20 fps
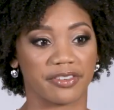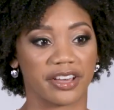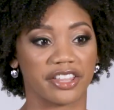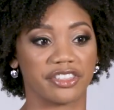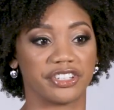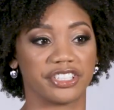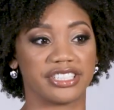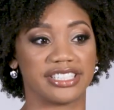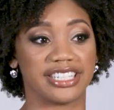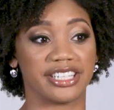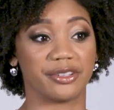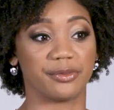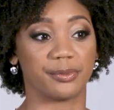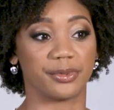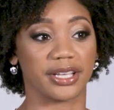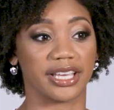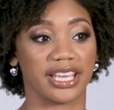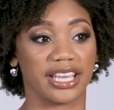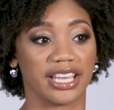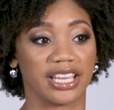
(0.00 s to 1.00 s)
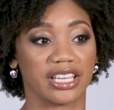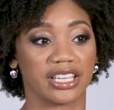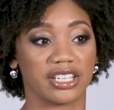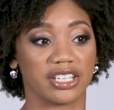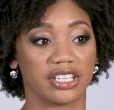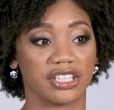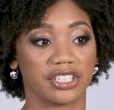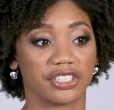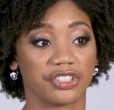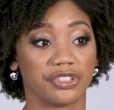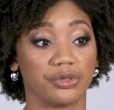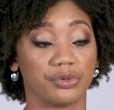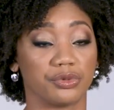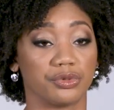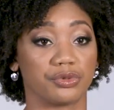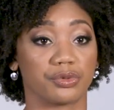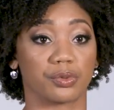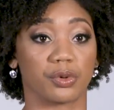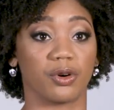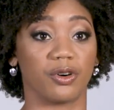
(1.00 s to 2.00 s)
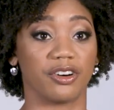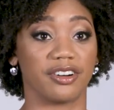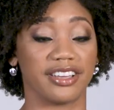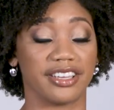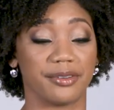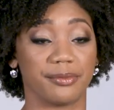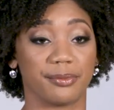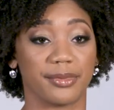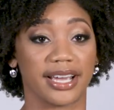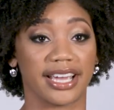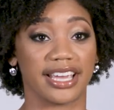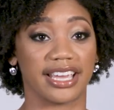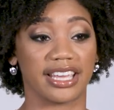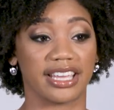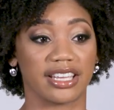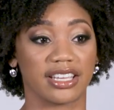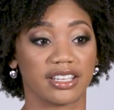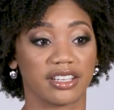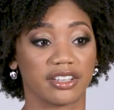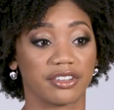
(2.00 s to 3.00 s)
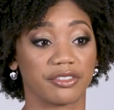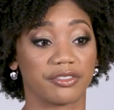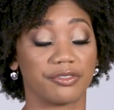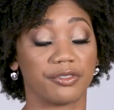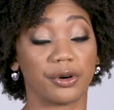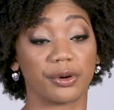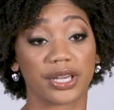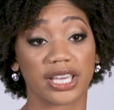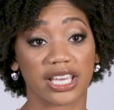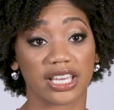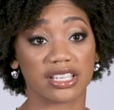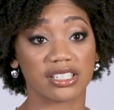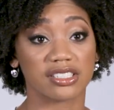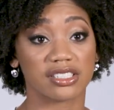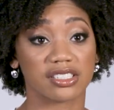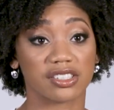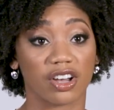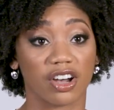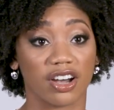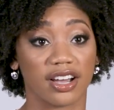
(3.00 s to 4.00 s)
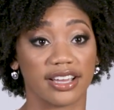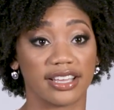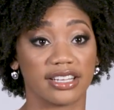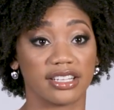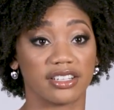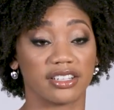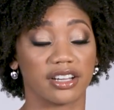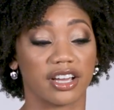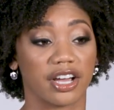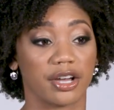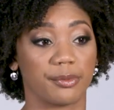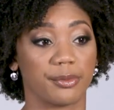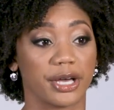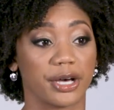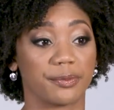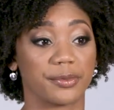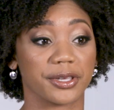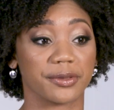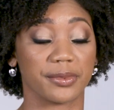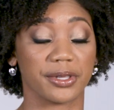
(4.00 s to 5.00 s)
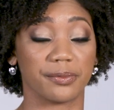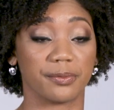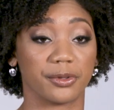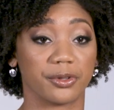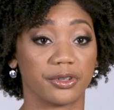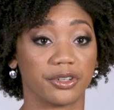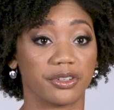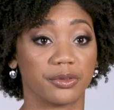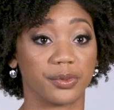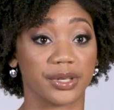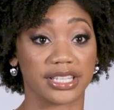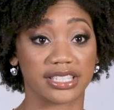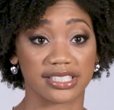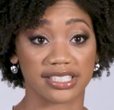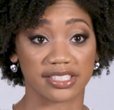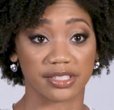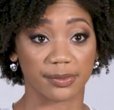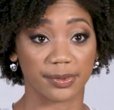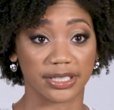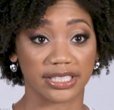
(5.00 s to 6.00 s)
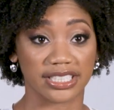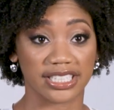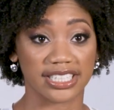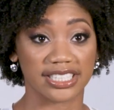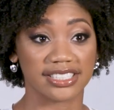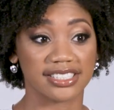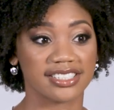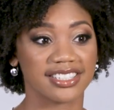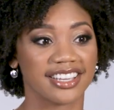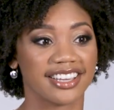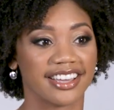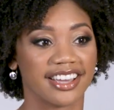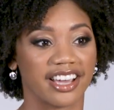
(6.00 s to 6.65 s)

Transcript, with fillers: father did play a huge role in my focus on um, helping people with disabilities.